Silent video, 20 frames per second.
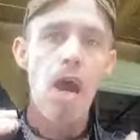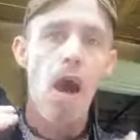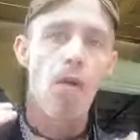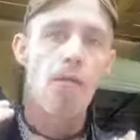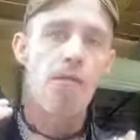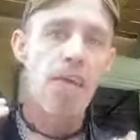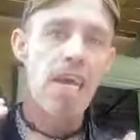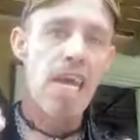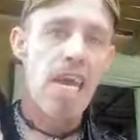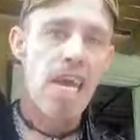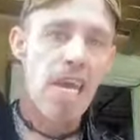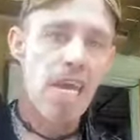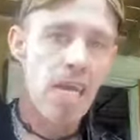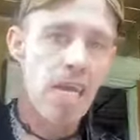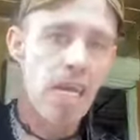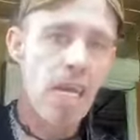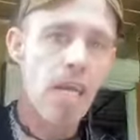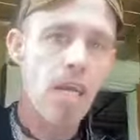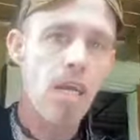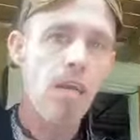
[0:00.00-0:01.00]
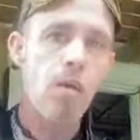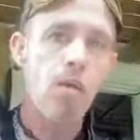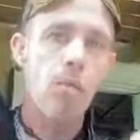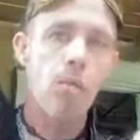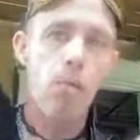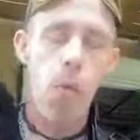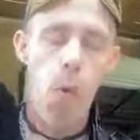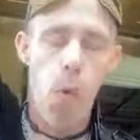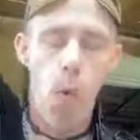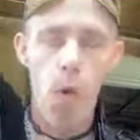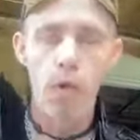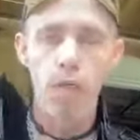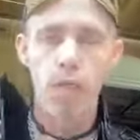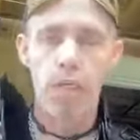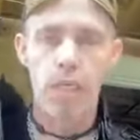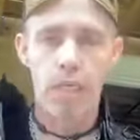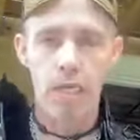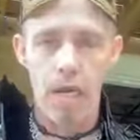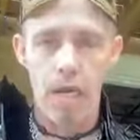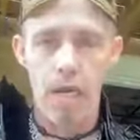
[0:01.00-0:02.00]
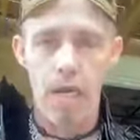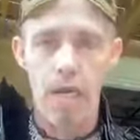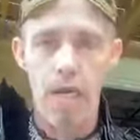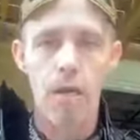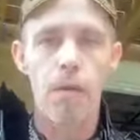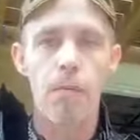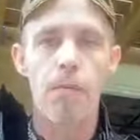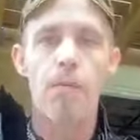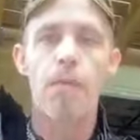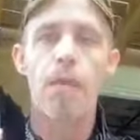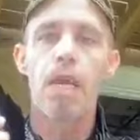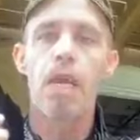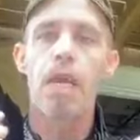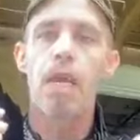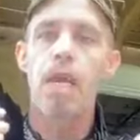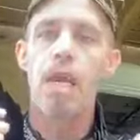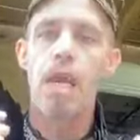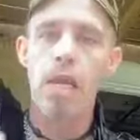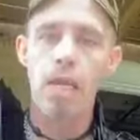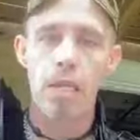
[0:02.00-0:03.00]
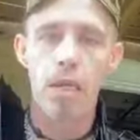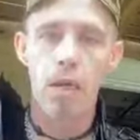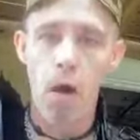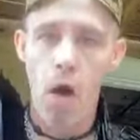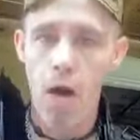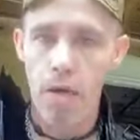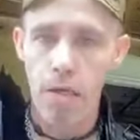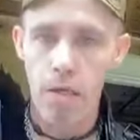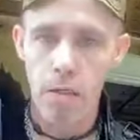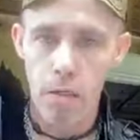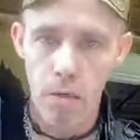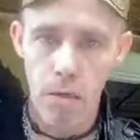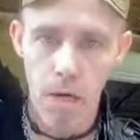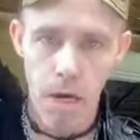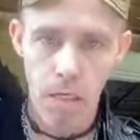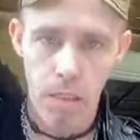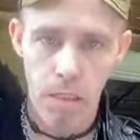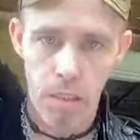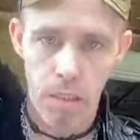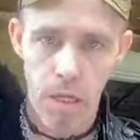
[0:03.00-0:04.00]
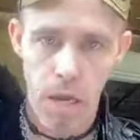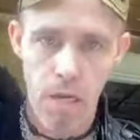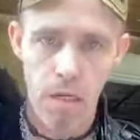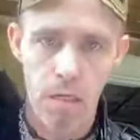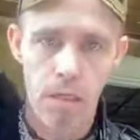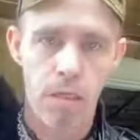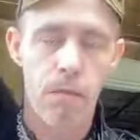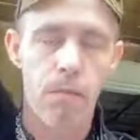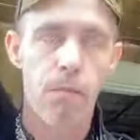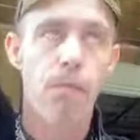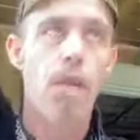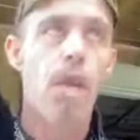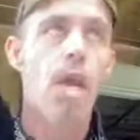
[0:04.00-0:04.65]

of any port city in the continental United States.